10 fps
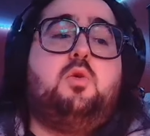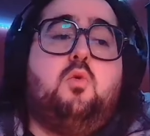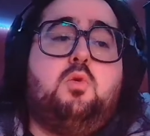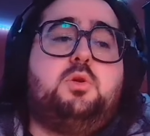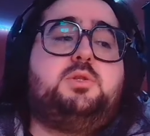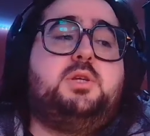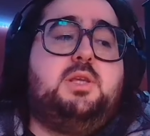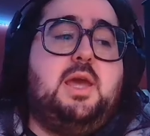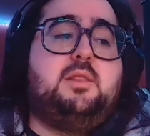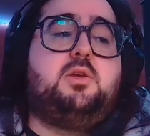order to
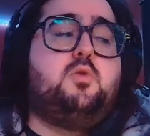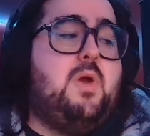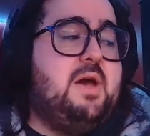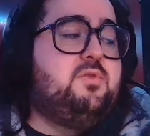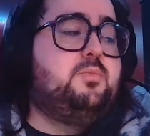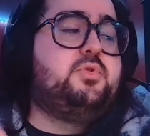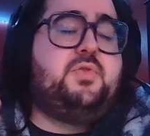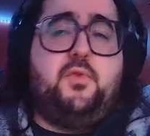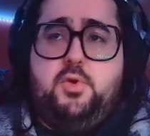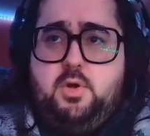get the craftables
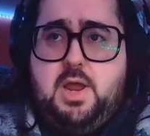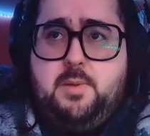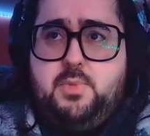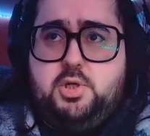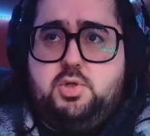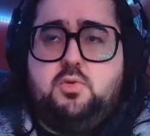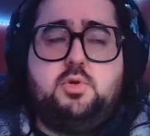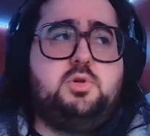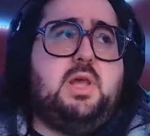for your epic shoulders,